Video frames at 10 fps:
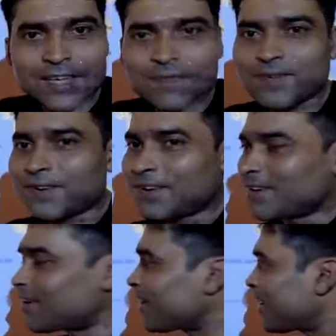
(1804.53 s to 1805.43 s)

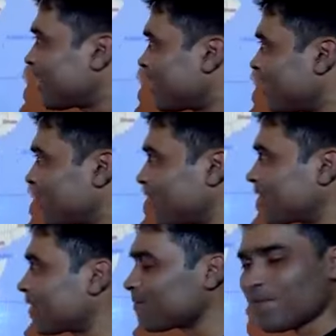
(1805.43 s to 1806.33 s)
of
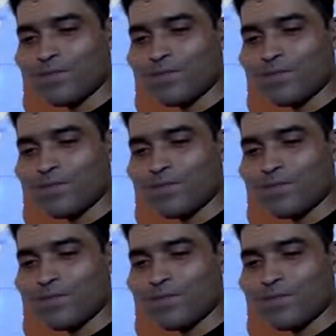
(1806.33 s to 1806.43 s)
Africa.